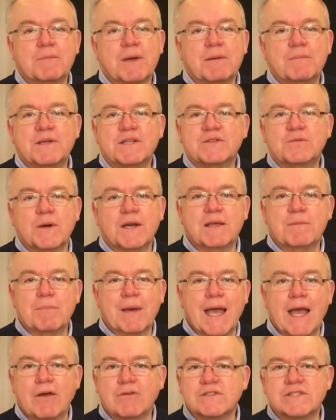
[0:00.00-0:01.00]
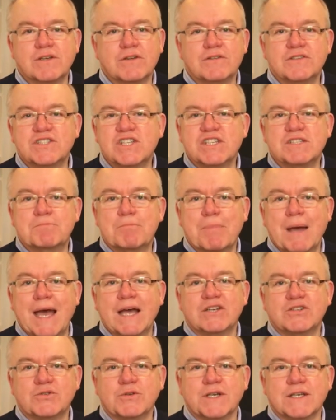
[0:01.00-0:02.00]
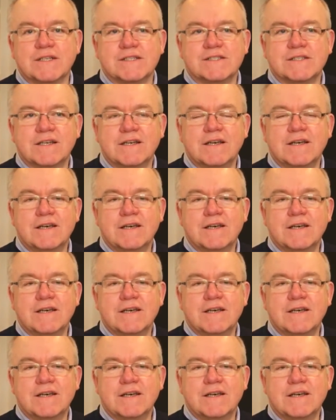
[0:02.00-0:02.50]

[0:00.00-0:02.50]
maybe £20 on just batteries.